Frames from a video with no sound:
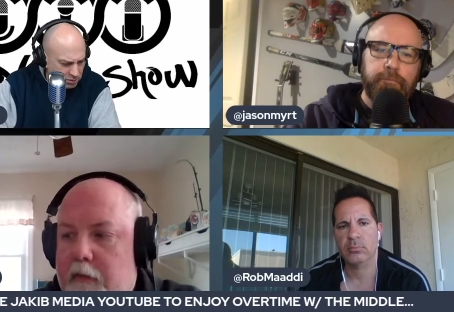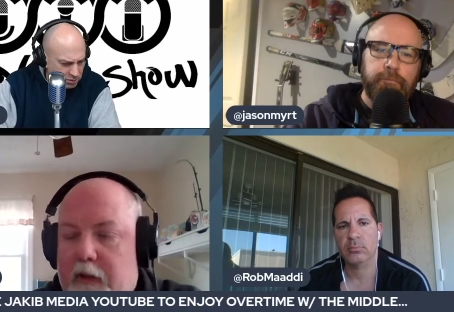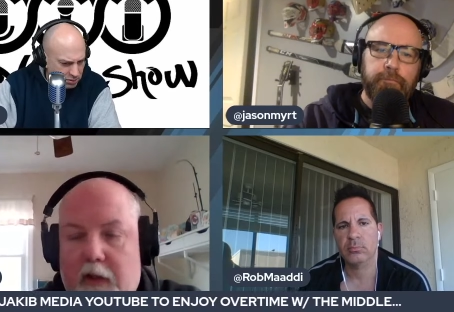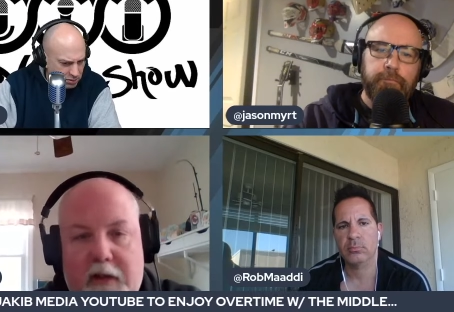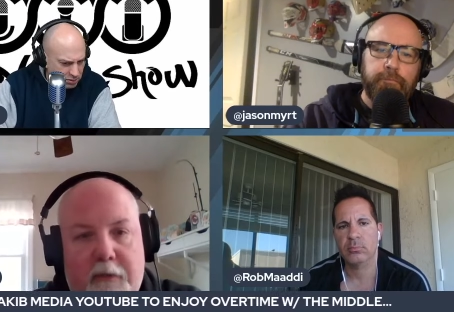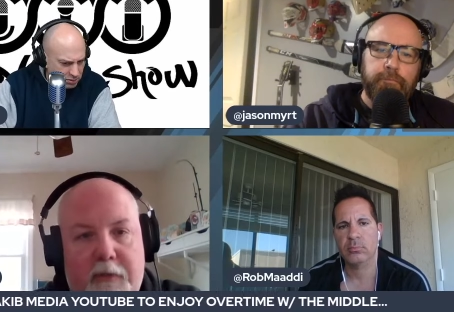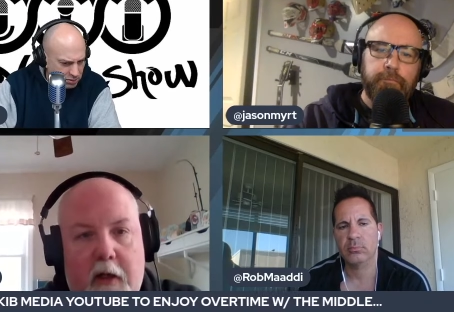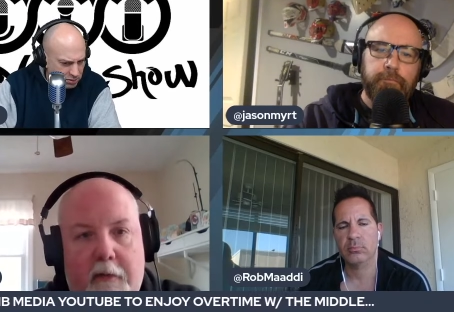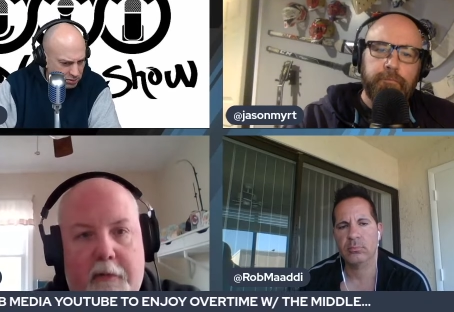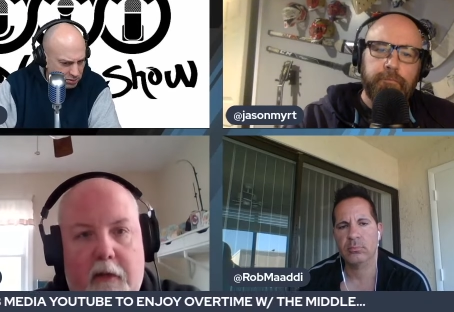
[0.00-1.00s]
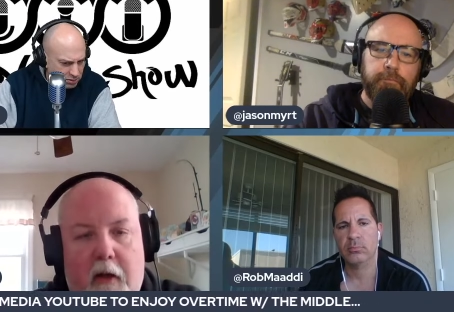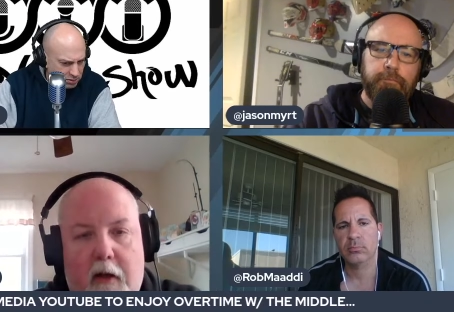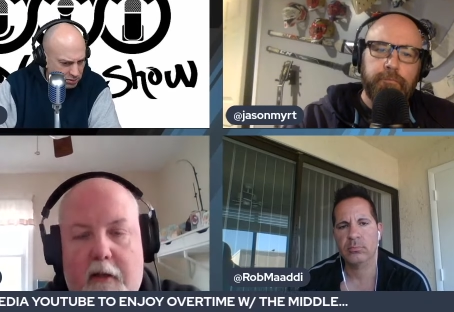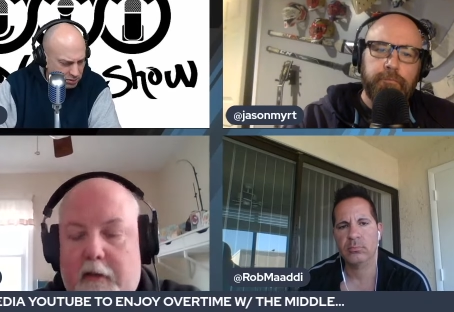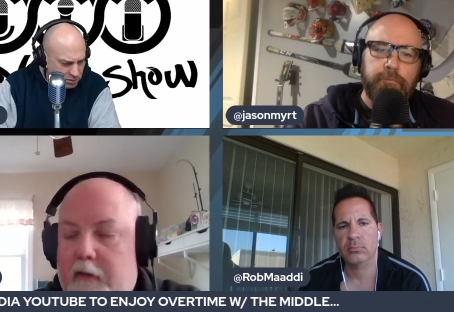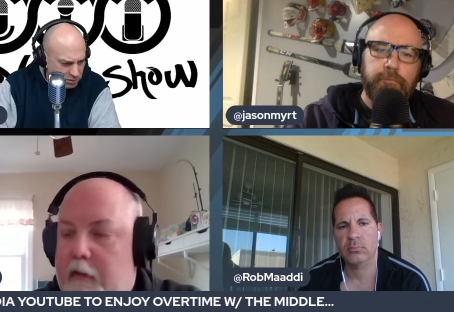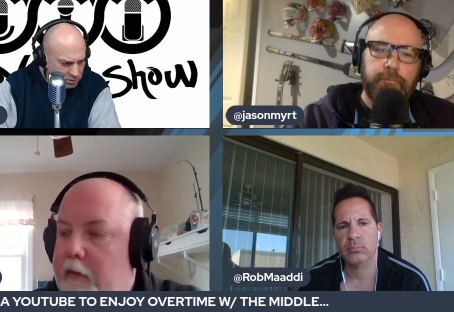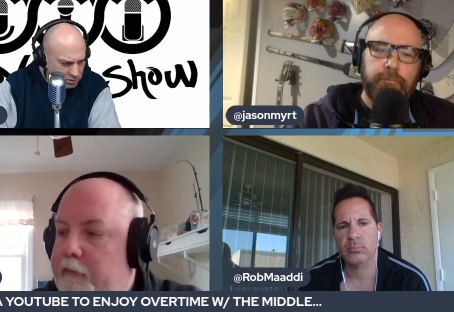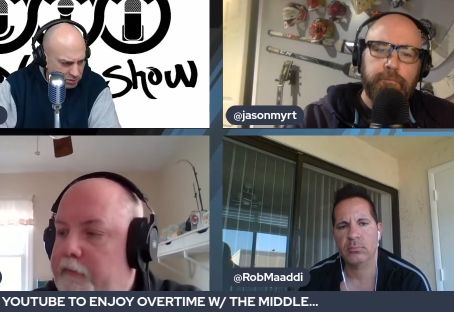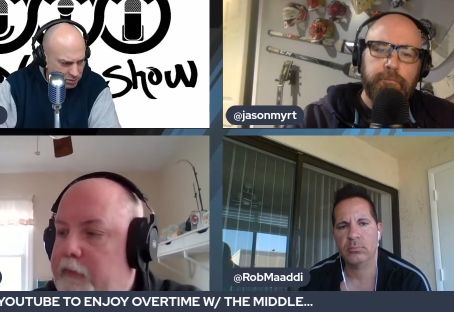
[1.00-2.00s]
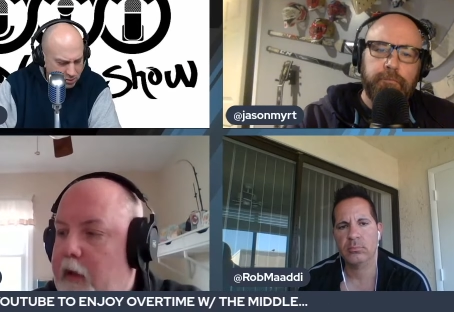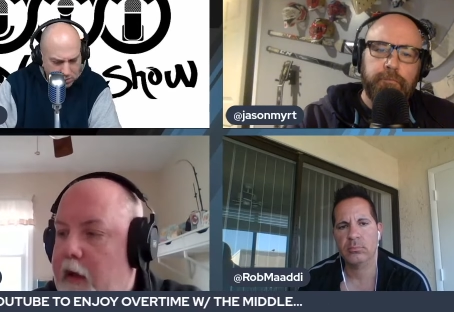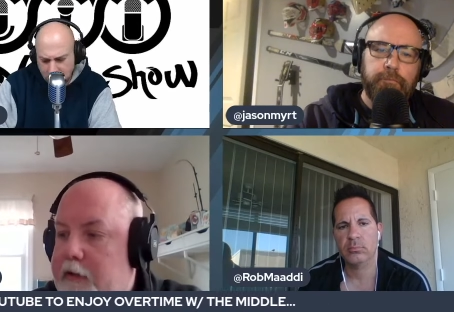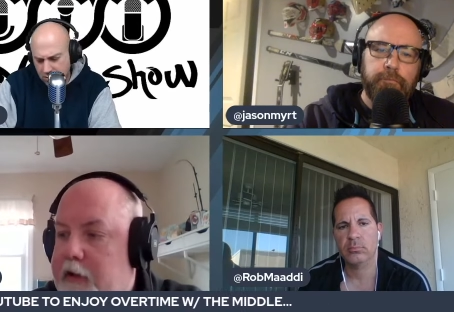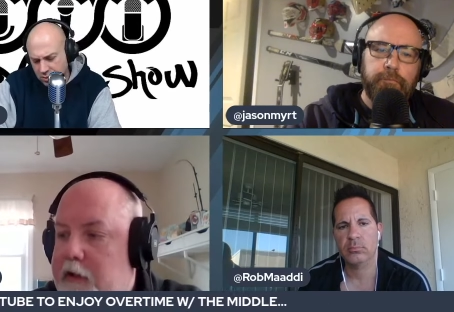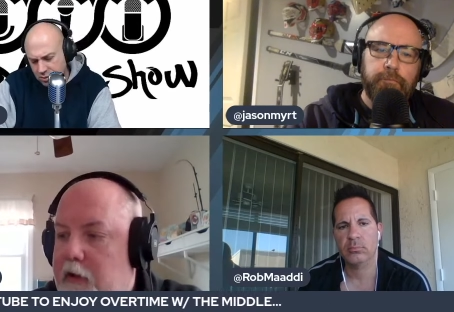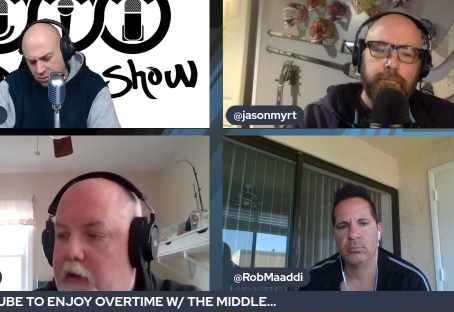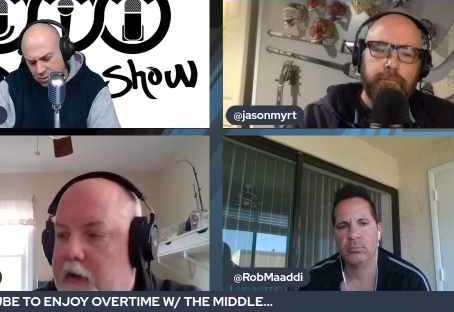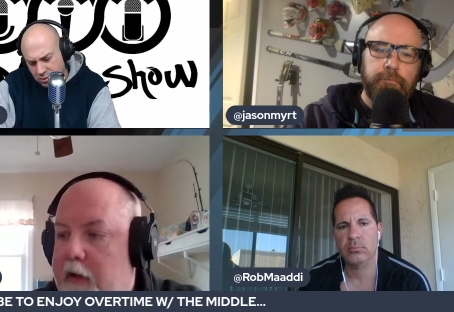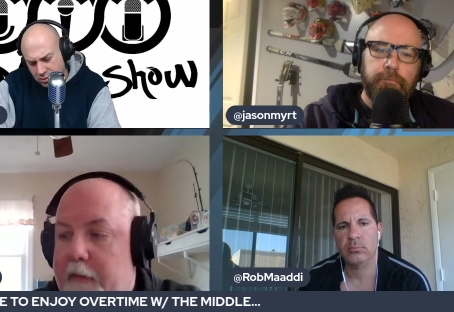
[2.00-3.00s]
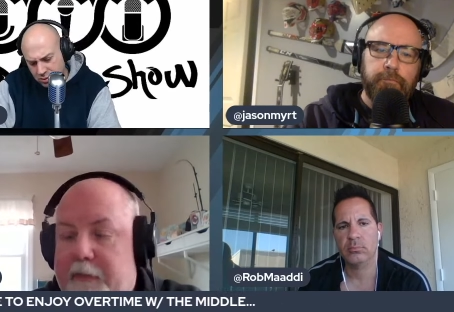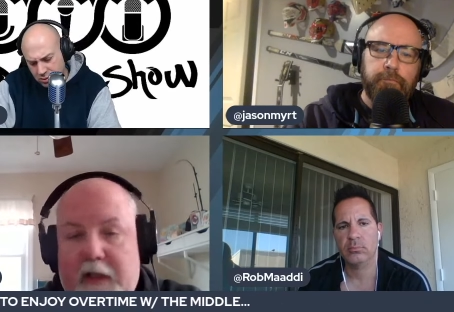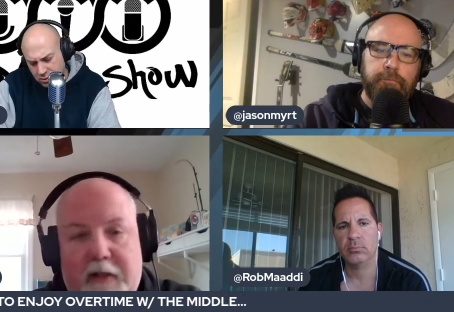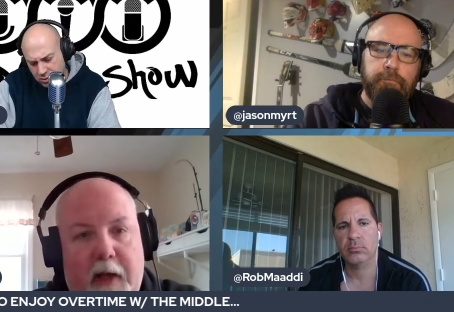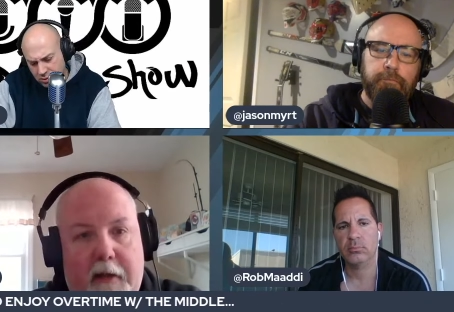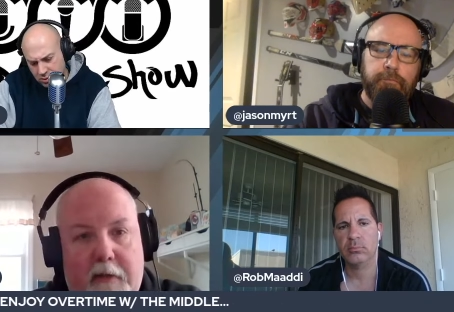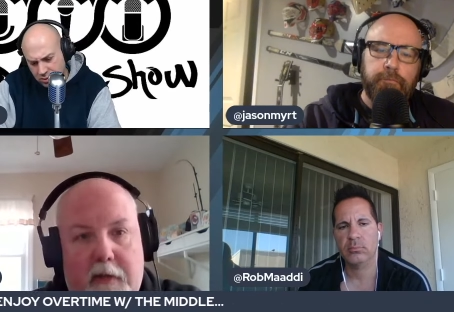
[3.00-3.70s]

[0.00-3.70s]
Speaker 1: because of John Clark I just looked it up. He's making